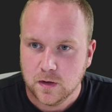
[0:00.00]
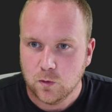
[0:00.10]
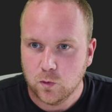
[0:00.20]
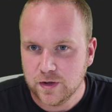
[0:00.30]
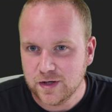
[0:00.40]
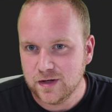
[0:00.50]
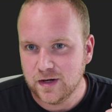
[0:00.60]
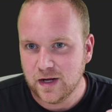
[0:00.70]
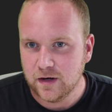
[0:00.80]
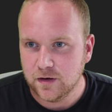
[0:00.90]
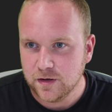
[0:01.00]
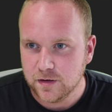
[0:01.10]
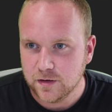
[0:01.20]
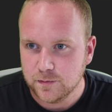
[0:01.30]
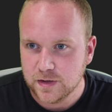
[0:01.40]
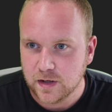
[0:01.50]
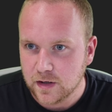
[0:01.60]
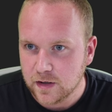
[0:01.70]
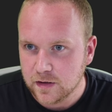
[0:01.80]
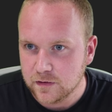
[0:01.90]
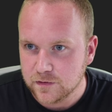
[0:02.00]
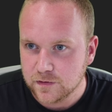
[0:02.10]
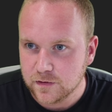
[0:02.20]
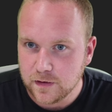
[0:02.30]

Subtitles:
We're going to get an error here because